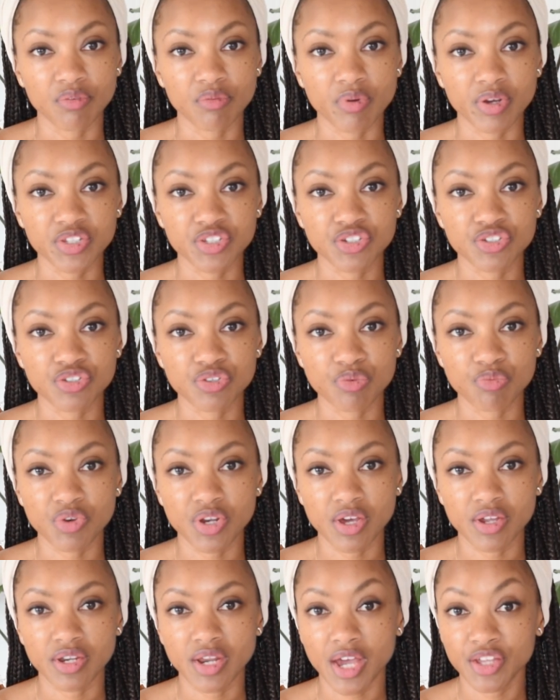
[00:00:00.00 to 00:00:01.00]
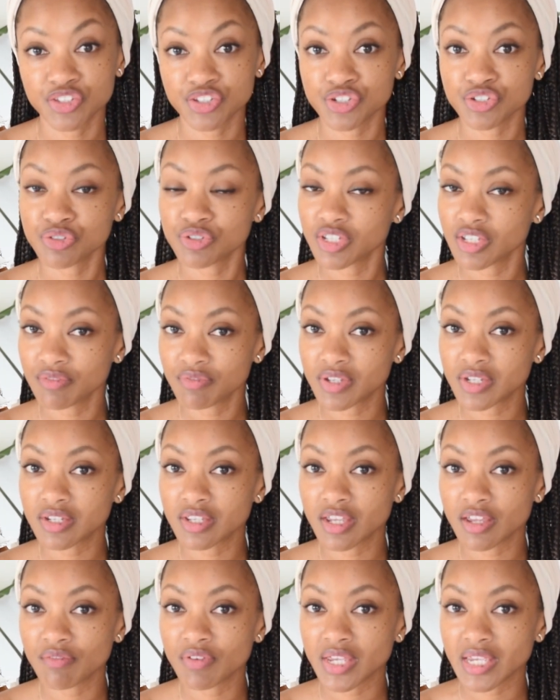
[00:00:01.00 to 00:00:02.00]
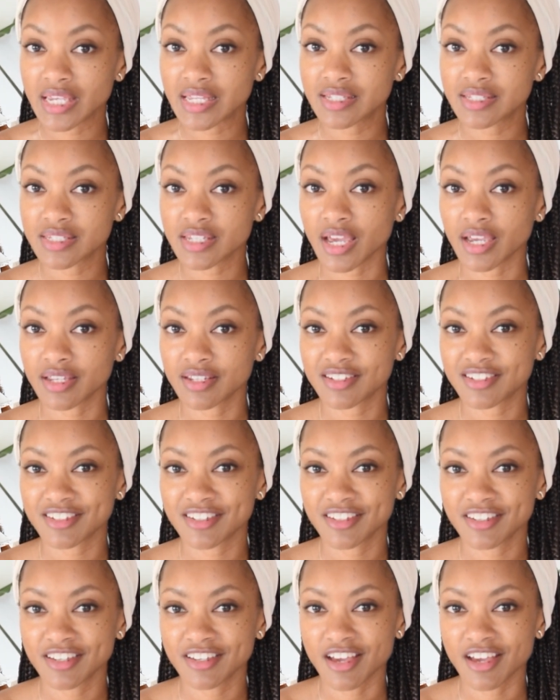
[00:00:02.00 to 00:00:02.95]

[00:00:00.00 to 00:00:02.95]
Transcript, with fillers: what to do, not, not to do, even giving insight.